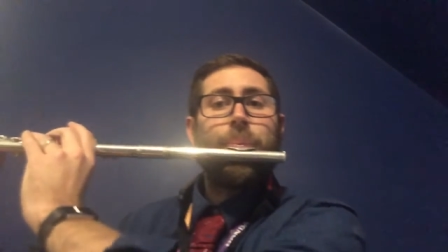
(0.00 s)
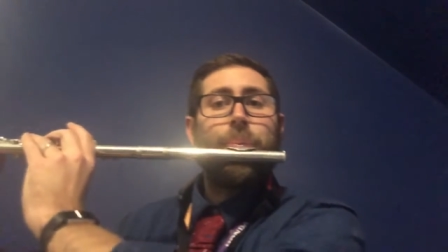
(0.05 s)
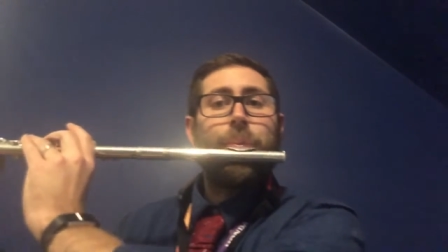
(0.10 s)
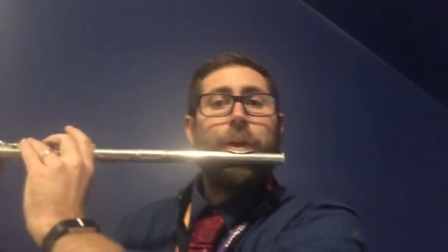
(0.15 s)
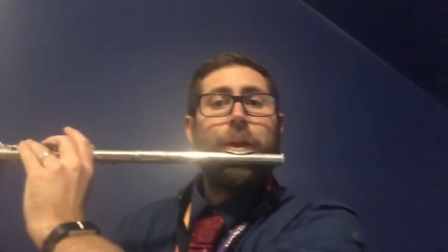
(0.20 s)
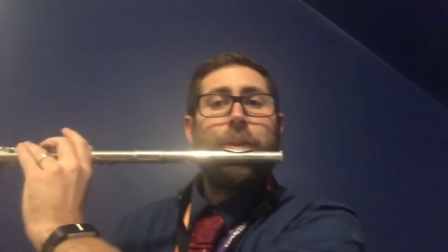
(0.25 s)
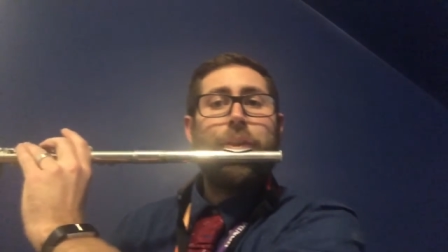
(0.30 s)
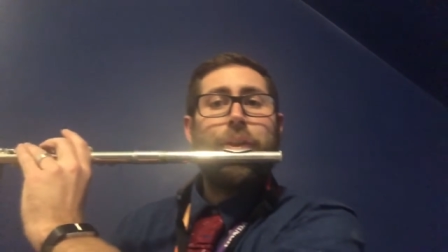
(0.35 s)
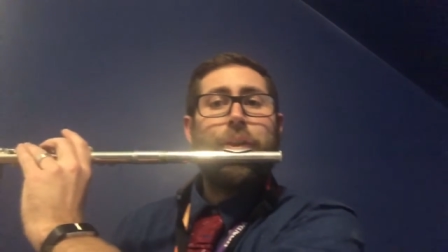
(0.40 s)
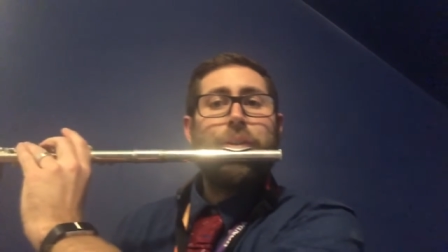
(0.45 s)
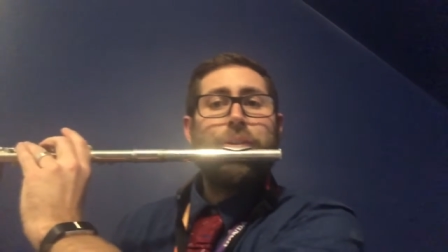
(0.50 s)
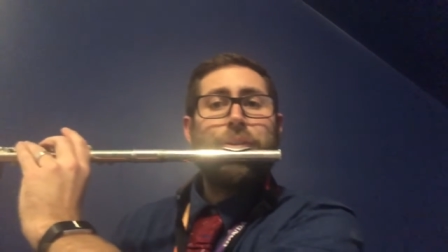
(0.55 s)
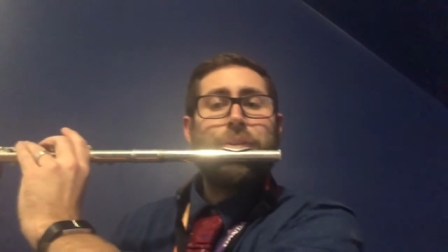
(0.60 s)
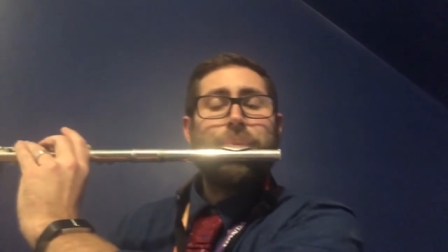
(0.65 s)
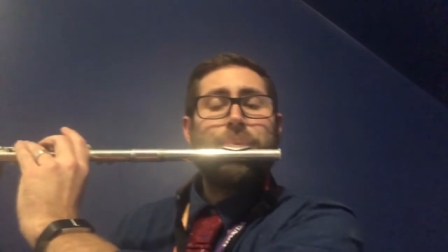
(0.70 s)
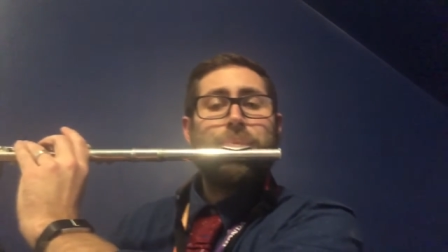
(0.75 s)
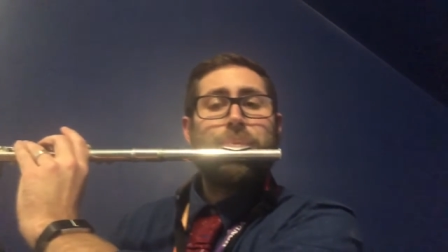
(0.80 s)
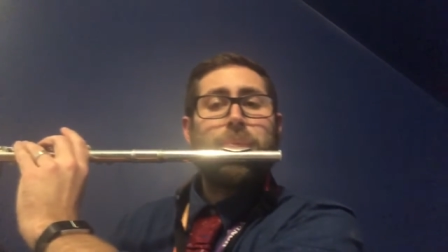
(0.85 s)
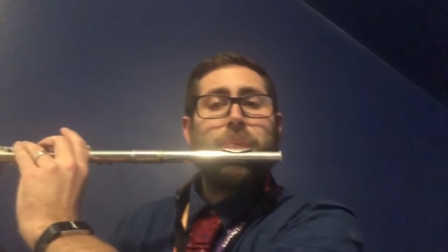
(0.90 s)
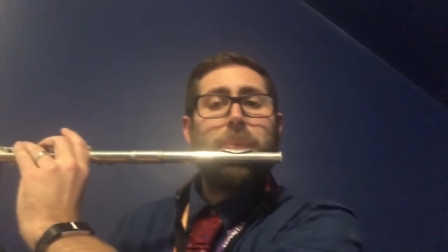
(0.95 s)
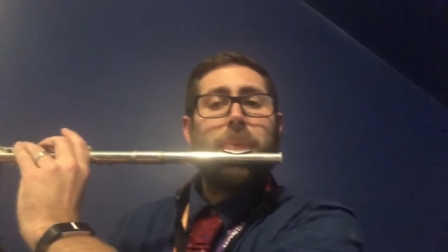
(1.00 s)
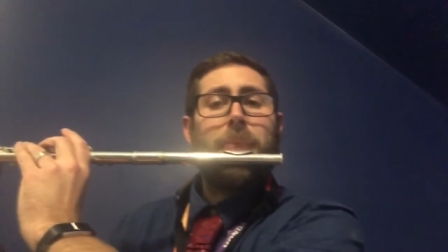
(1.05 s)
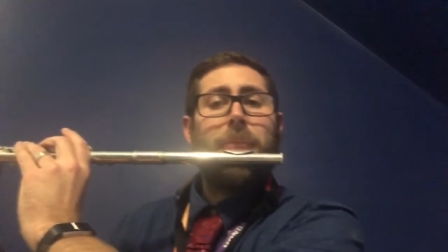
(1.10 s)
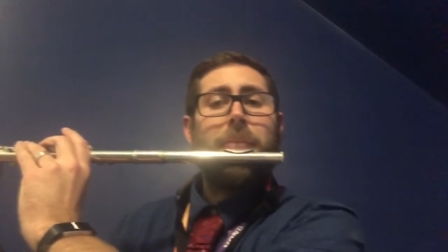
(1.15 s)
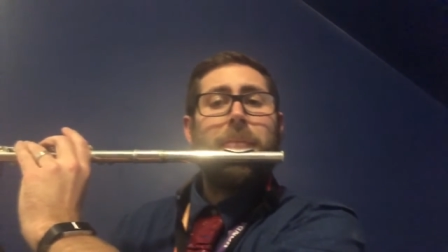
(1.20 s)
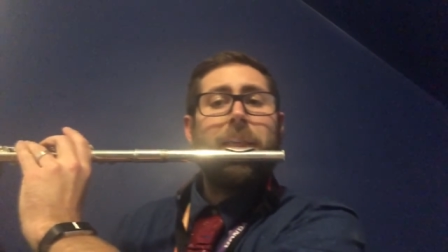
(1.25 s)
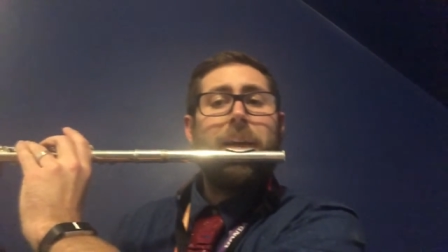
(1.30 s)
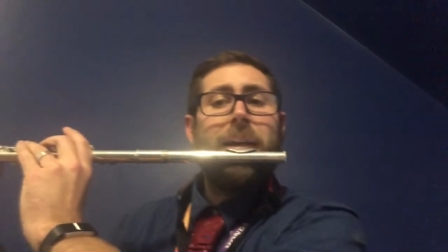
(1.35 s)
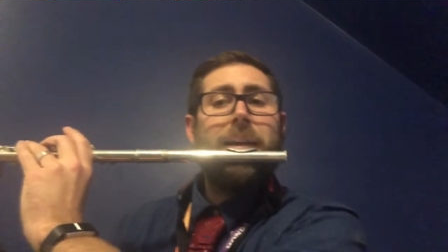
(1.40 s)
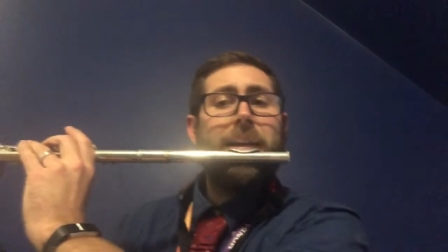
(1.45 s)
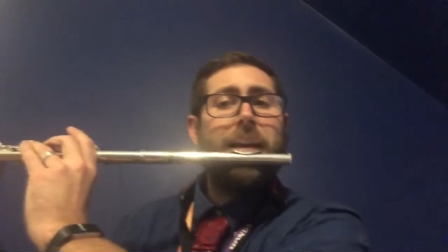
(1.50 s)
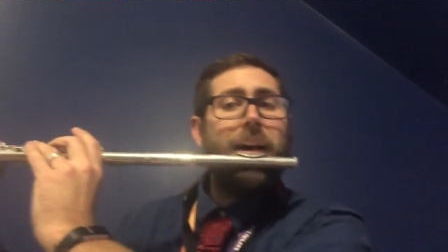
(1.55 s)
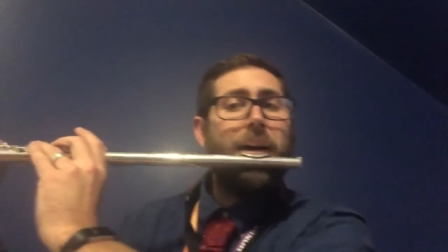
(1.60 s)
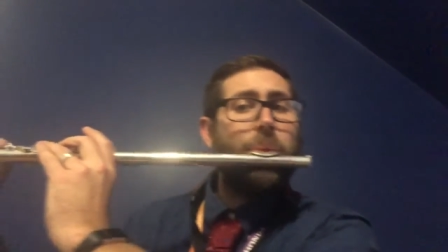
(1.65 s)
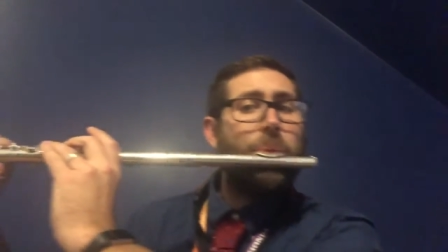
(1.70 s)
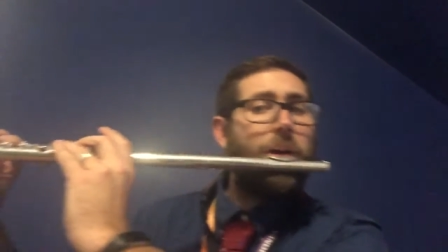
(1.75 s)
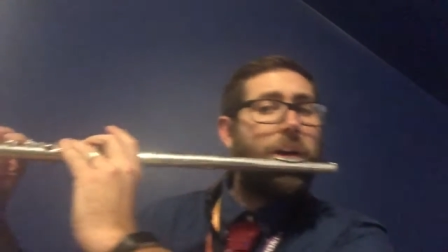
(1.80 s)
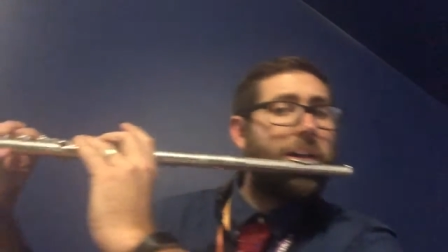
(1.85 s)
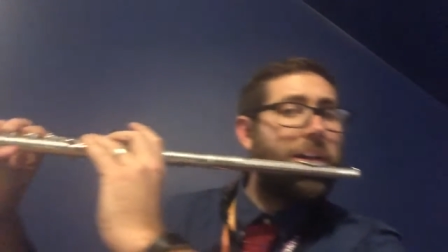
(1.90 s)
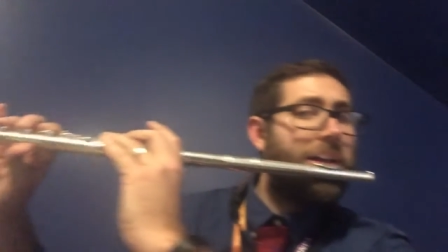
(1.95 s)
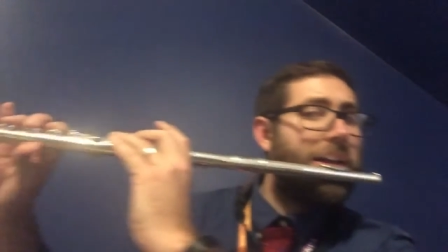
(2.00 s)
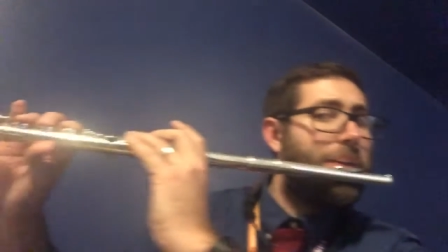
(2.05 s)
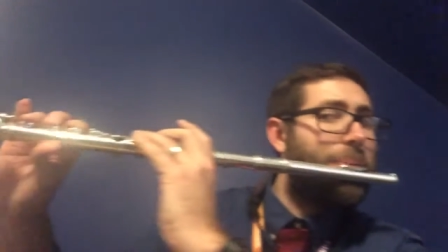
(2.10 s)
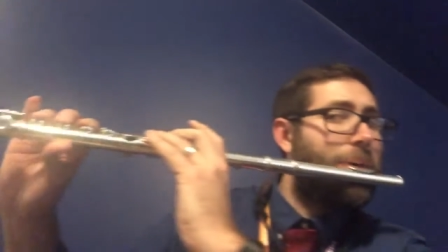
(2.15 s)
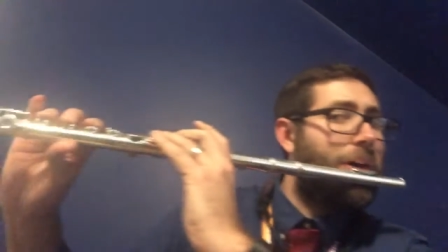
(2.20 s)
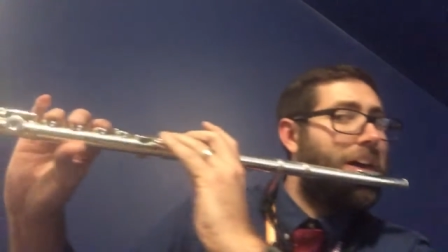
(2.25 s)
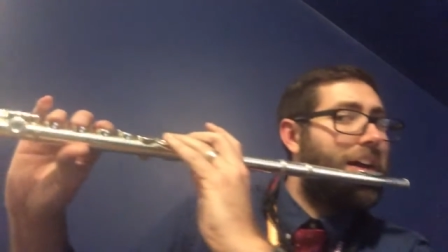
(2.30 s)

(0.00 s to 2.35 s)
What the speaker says: like this. And now we're going to keep our